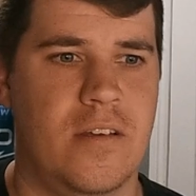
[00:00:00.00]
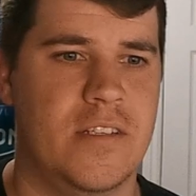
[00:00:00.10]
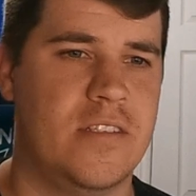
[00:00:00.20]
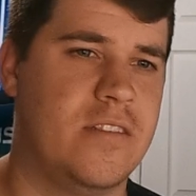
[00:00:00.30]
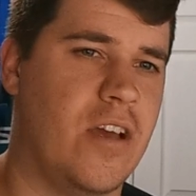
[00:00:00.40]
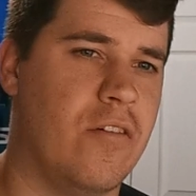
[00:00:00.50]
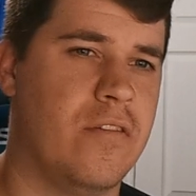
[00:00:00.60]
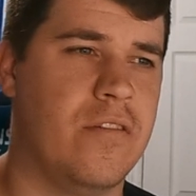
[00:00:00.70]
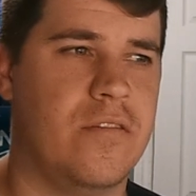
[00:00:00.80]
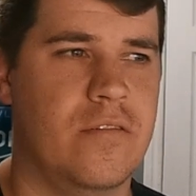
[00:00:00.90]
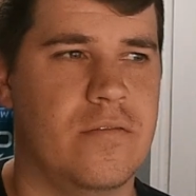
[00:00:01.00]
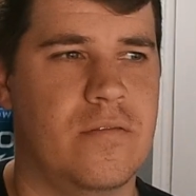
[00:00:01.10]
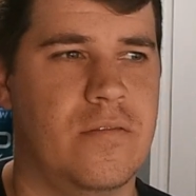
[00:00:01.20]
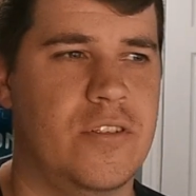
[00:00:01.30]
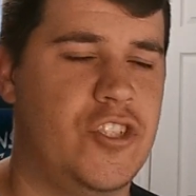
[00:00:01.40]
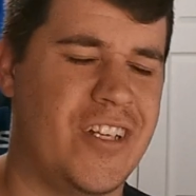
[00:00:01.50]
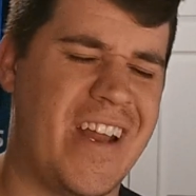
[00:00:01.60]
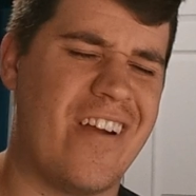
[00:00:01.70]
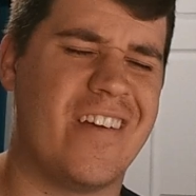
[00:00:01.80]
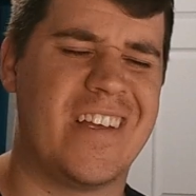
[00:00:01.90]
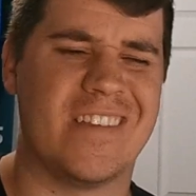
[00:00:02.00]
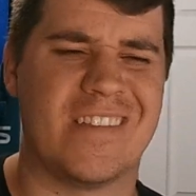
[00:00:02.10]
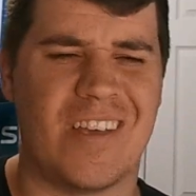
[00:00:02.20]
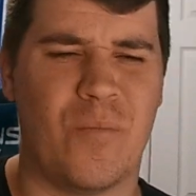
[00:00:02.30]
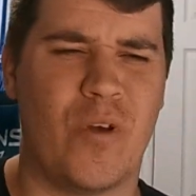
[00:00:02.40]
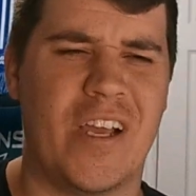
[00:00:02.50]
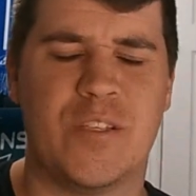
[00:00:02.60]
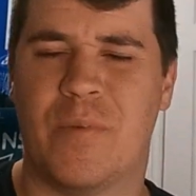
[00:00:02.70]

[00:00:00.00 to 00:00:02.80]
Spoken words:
stealth generic in some ways,